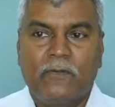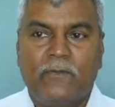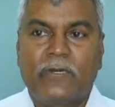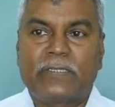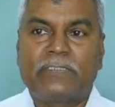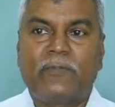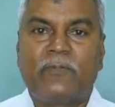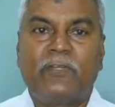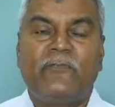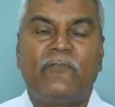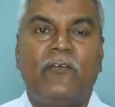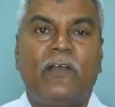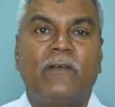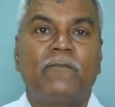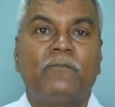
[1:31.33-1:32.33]
For example, if
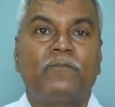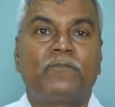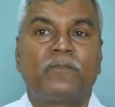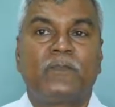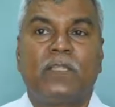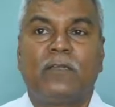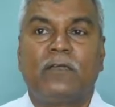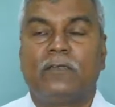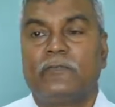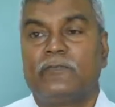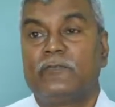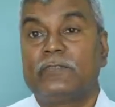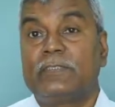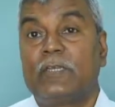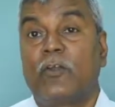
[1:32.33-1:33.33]

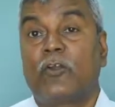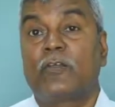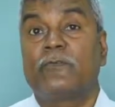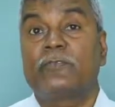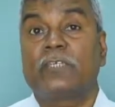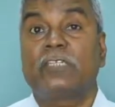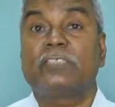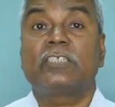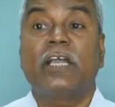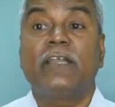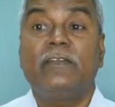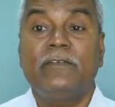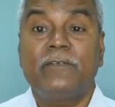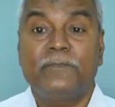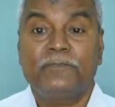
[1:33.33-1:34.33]
you see a lot of
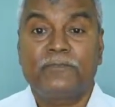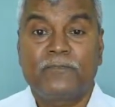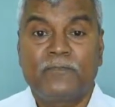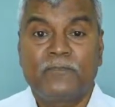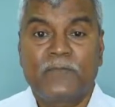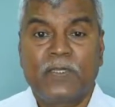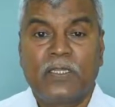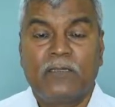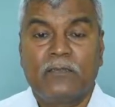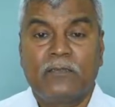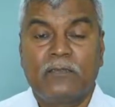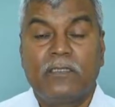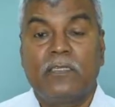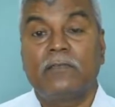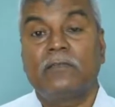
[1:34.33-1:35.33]
sunshine,
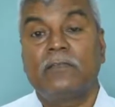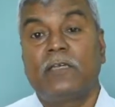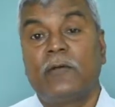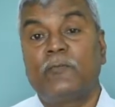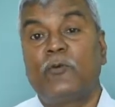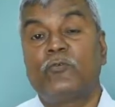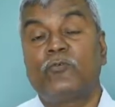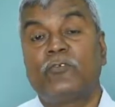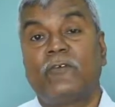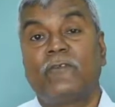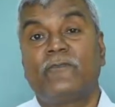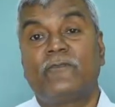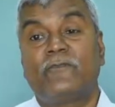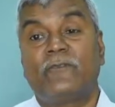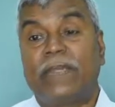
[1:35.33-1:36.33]
then the amount
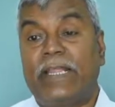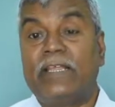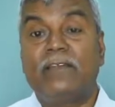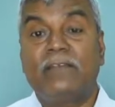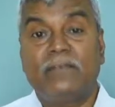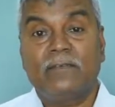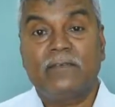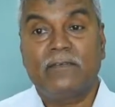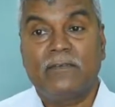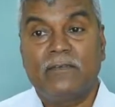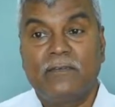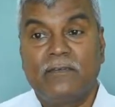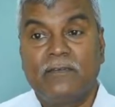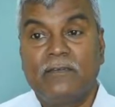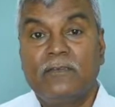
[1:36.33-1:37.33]
of rain
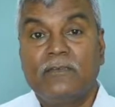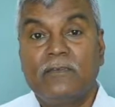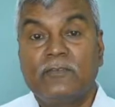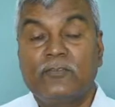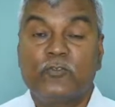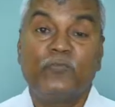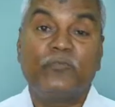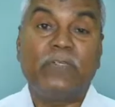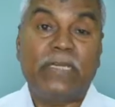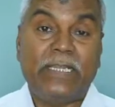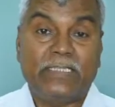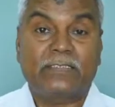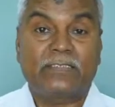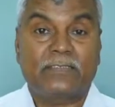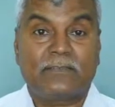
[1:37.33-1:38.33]
should be
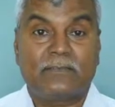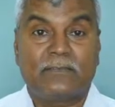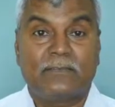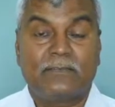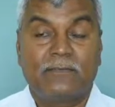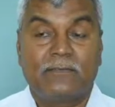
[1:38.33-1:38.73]
less.